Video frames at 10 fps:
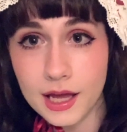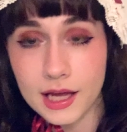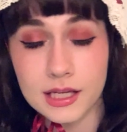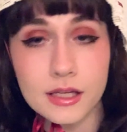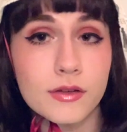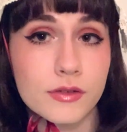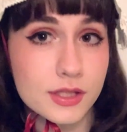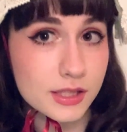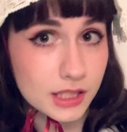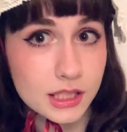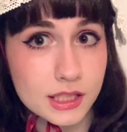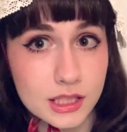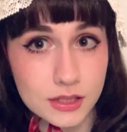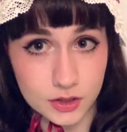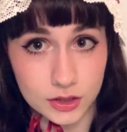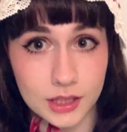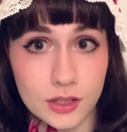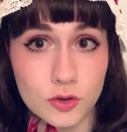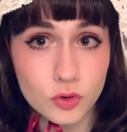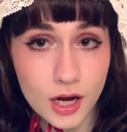a 60s
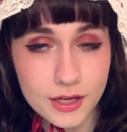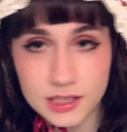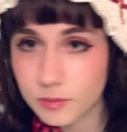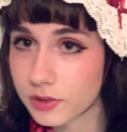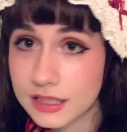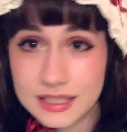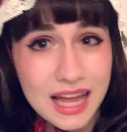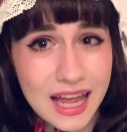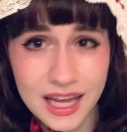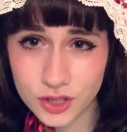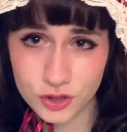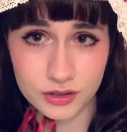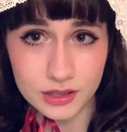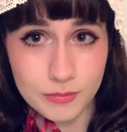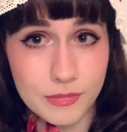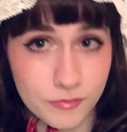looking dress, but is not actually